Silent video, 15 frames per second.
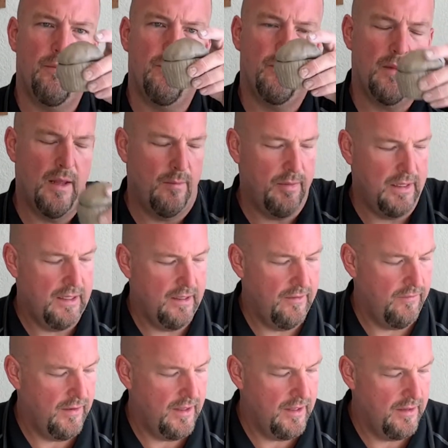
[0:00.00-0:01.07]
not big enough
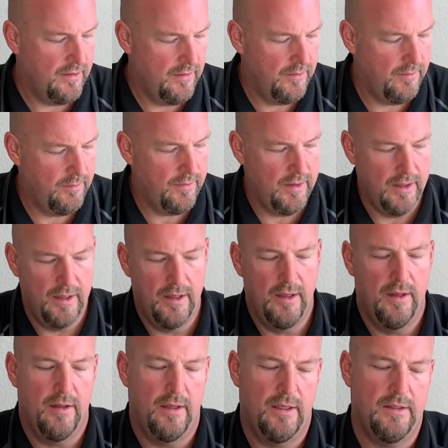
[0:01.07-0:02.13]
yet.
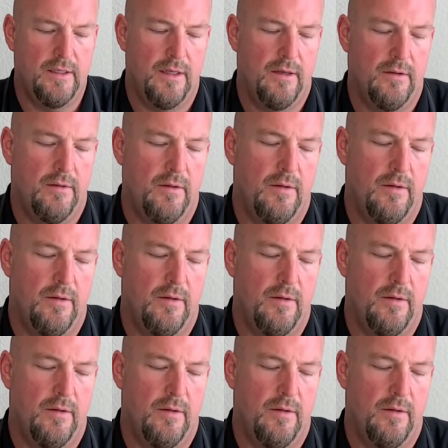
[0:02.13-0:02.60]
Like I said,